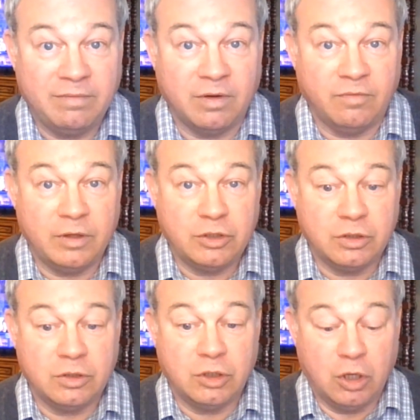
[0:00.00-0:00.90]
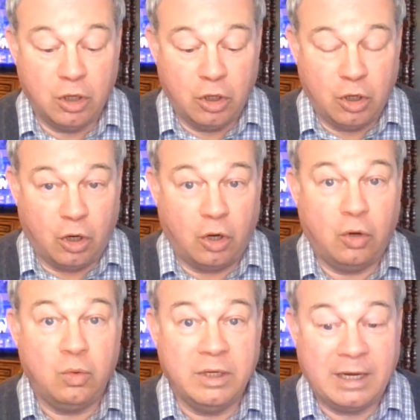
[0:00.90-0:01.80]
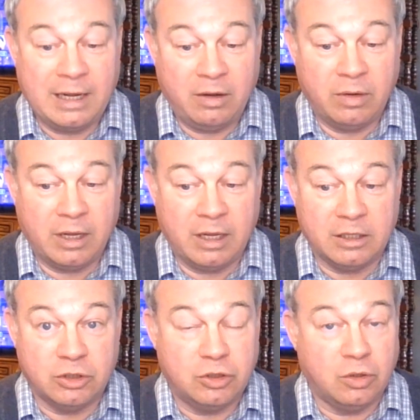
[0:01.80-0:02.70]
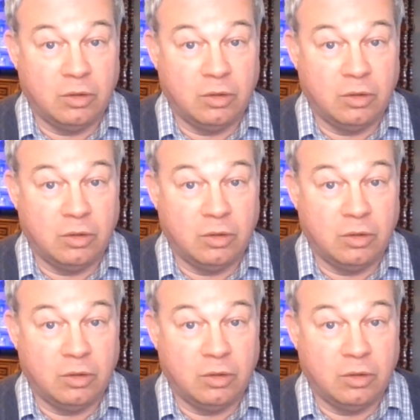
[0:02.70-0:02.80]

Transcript: conventions hold it out as